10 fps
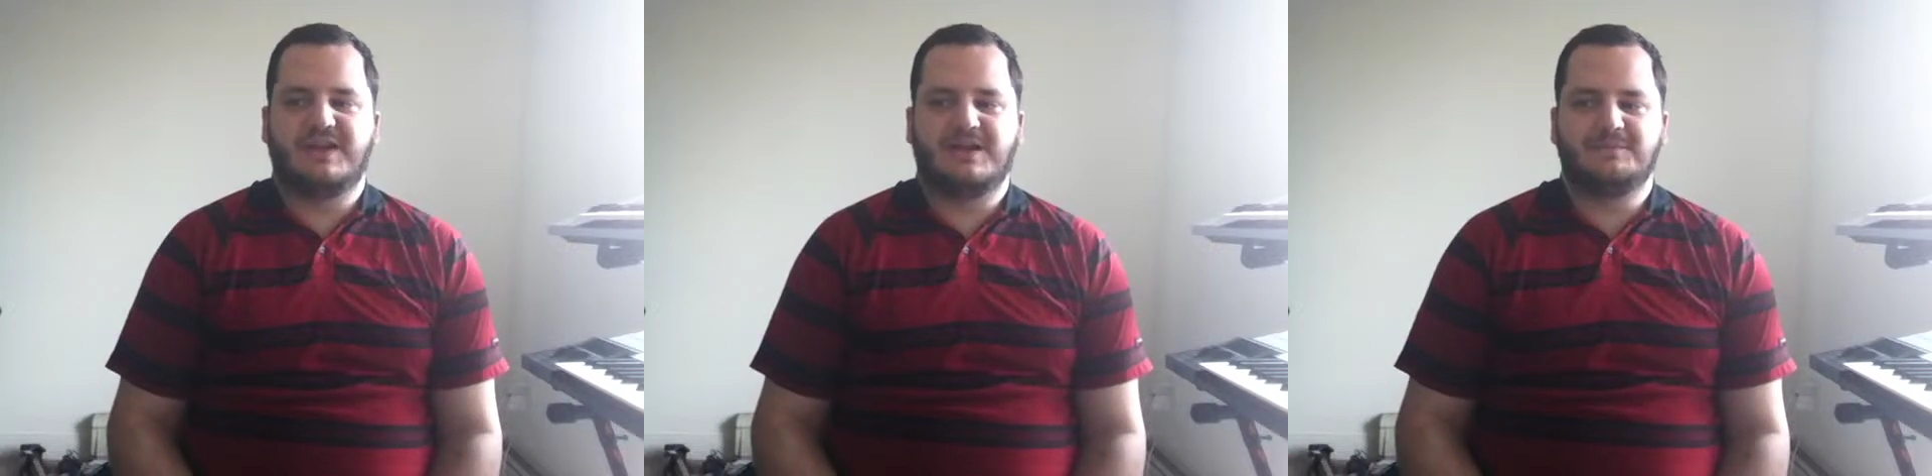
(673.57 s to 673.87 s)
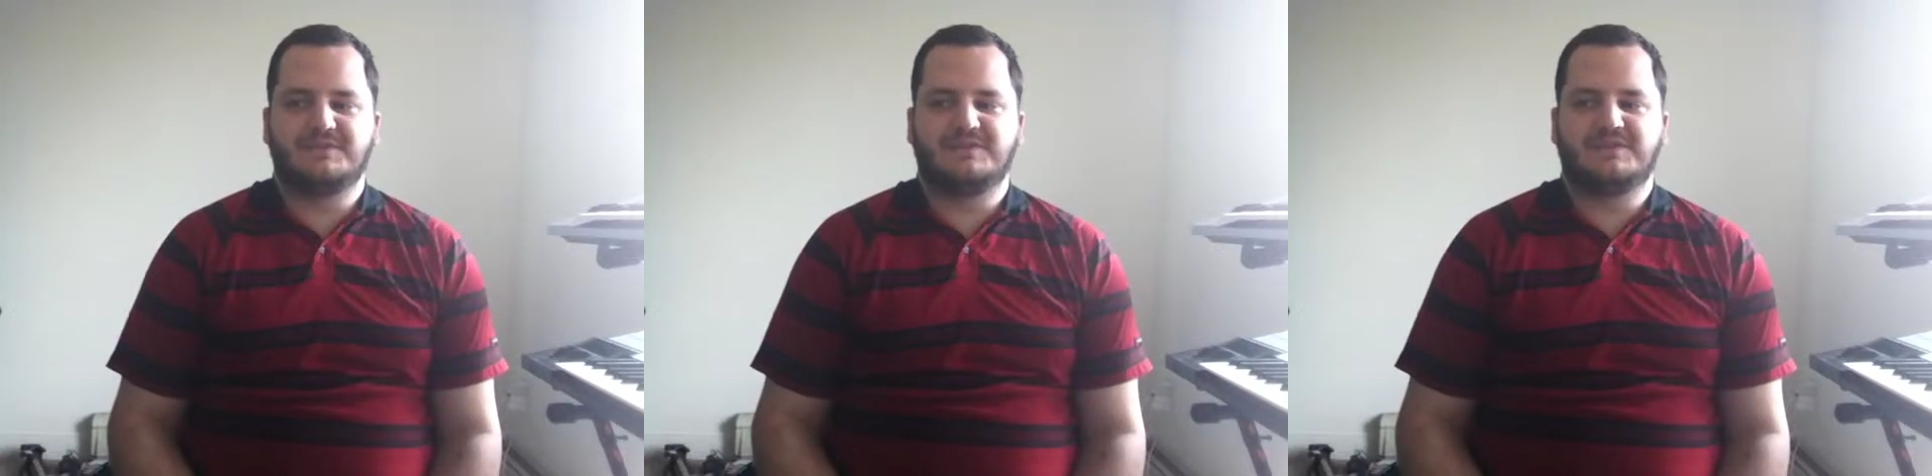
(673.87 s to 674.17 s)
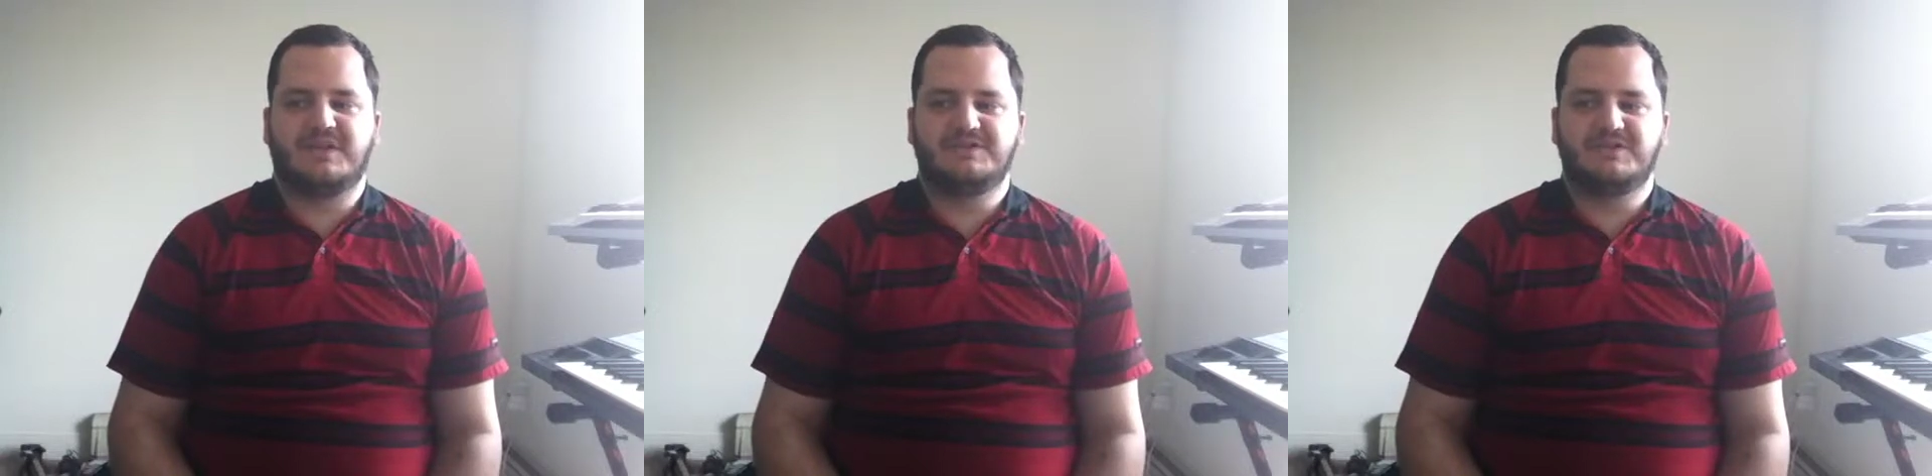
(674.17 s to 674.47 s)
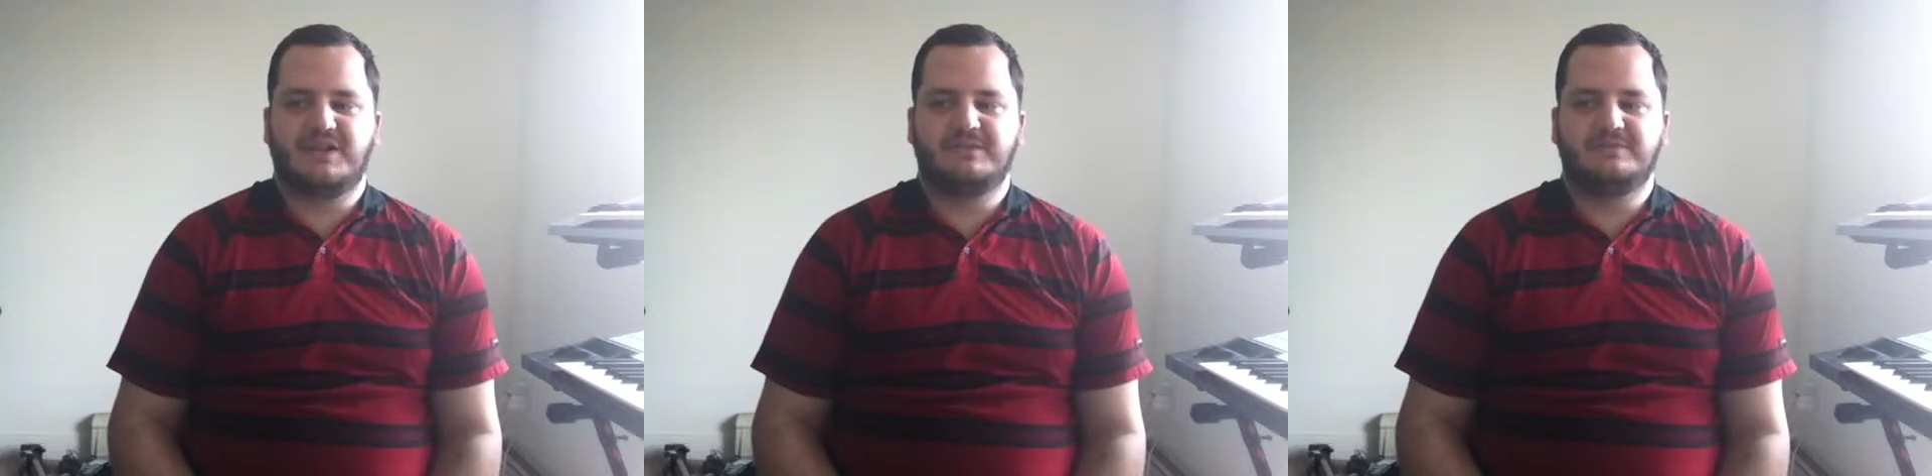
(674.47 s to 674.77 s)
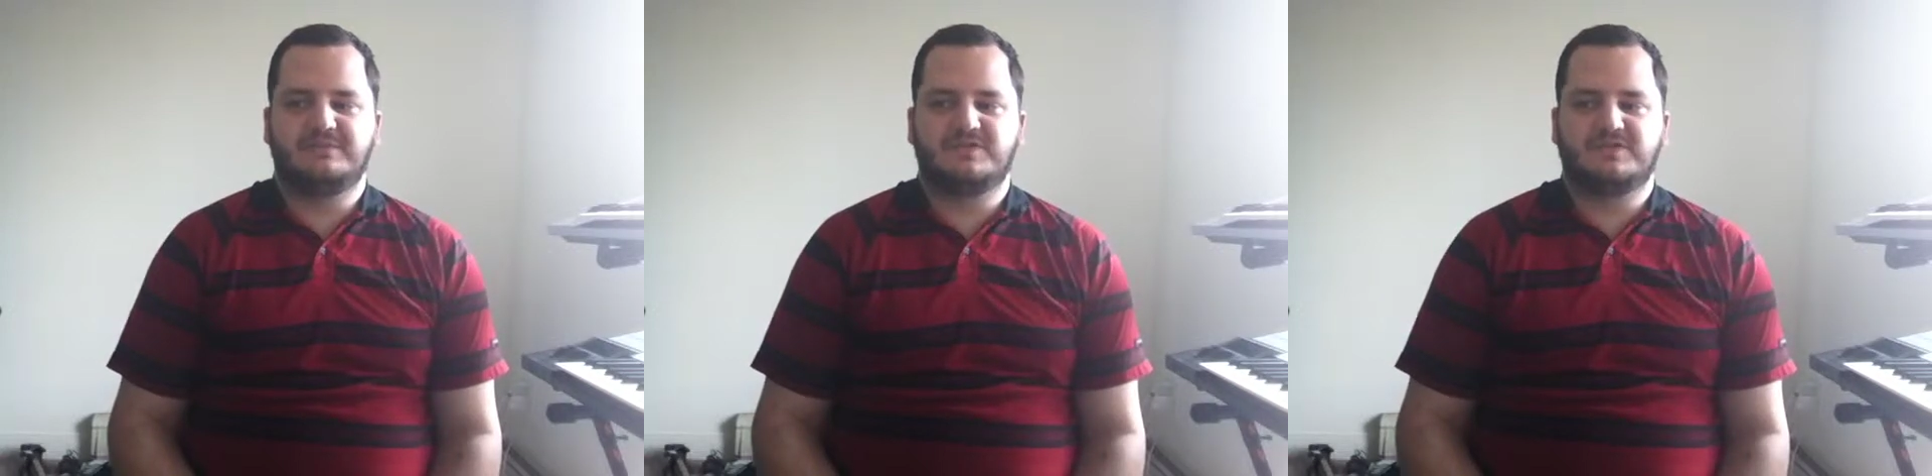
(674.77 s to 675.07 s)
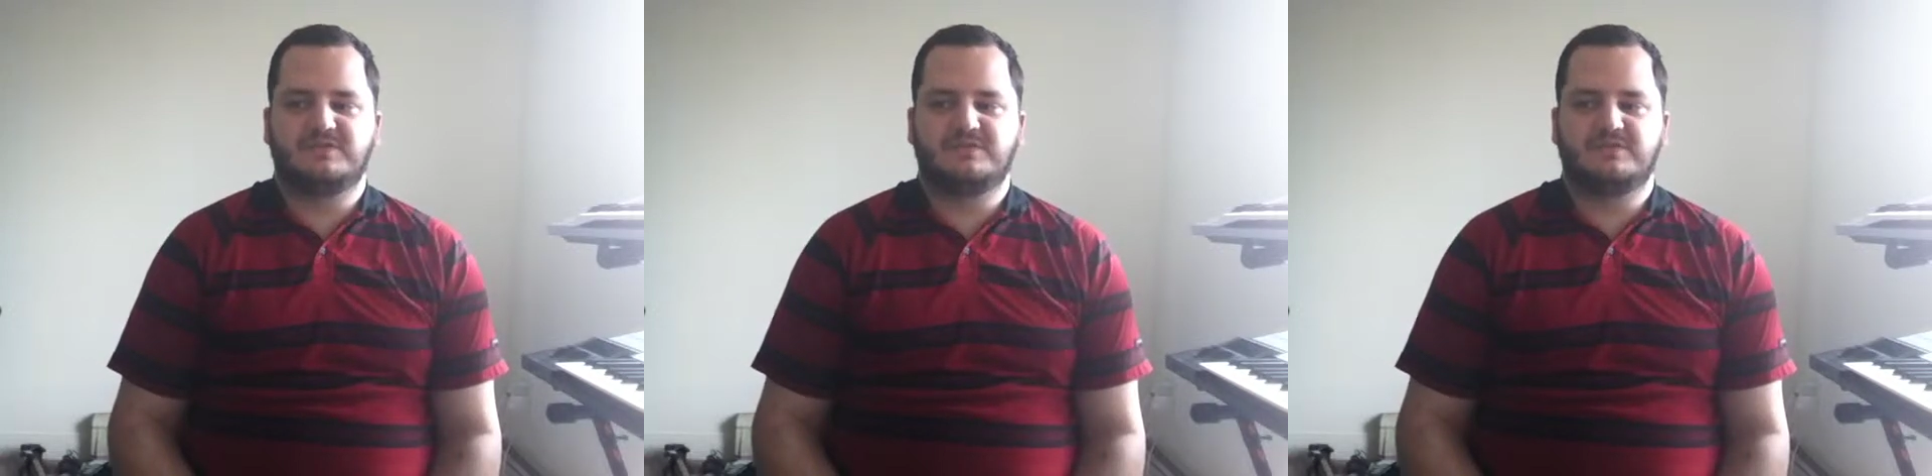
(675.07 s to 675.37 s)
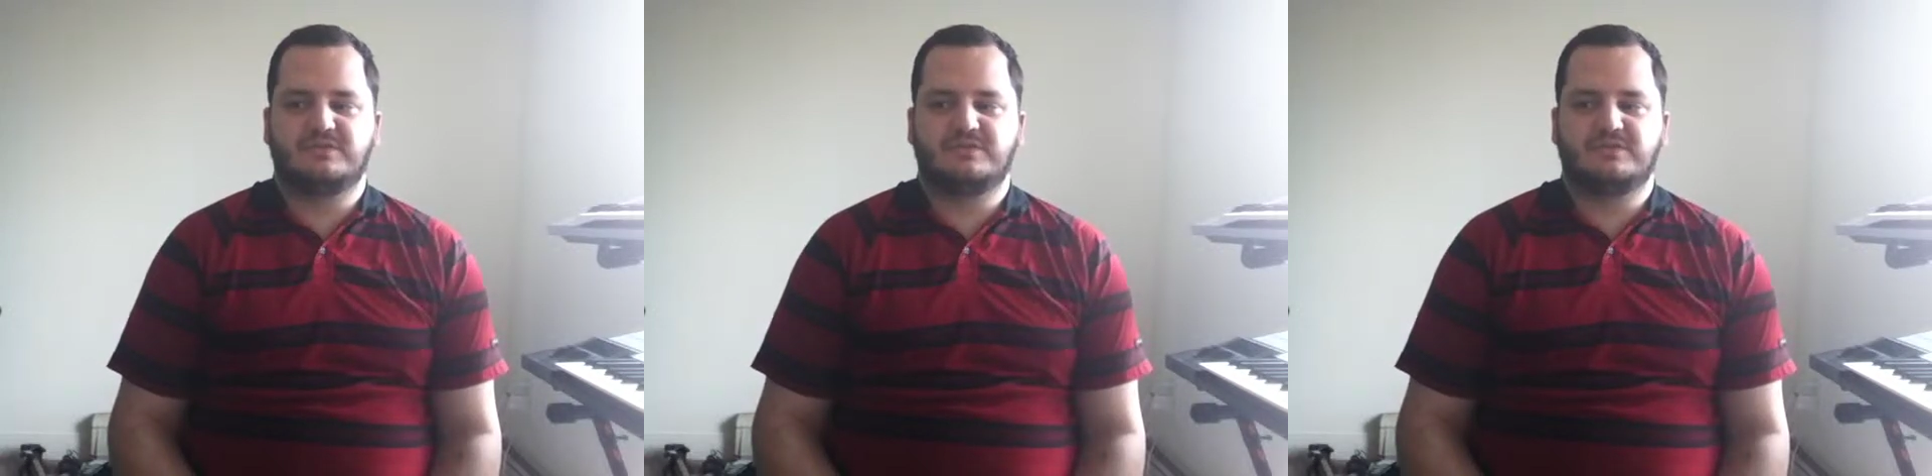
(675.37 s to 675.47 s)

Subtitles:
happens is that James,